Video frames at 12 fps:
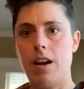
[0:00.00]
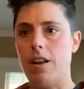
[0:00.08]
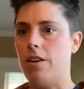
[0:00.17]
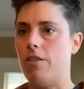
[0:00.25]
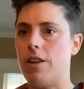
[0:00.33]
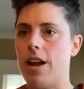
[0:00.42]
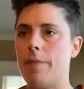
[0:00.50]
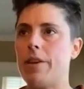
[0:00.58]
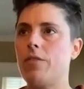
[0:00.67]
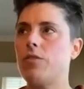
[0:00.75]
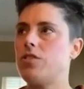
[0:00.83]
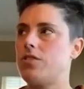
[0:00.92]
I know, right? I
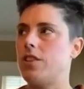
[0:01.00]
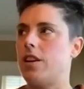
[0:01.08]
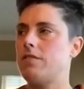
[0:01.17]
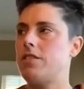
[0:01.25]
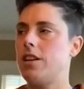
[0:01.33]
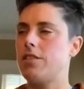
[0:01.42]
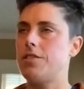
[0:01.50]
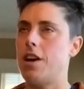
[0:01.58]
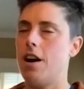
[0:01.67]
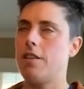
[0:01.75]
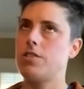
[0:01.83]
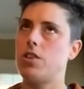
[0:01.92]
mean, it was just like
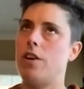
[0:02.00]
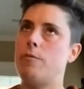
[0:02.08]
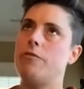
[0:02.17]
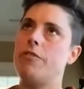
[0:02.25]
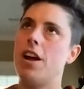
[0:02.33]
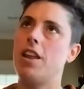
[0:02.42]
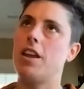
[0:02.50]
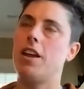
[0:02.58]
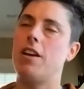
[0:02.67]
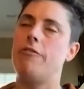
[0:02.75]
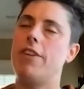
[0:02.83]
TikTok. So I've been fighting it.